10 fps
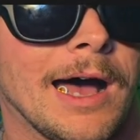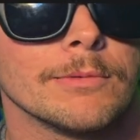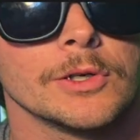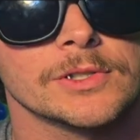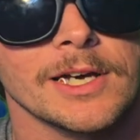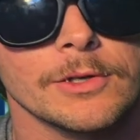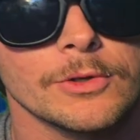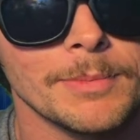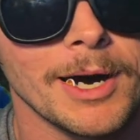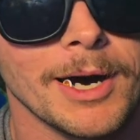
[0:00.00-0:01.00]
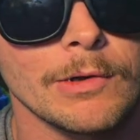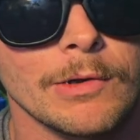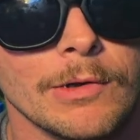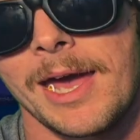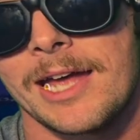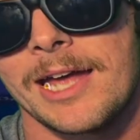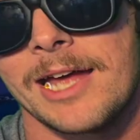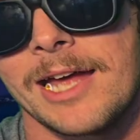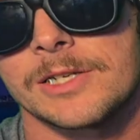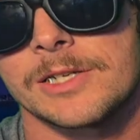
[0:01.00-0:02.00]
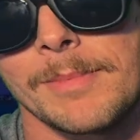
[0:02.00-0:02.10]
I will tell you about like the magic.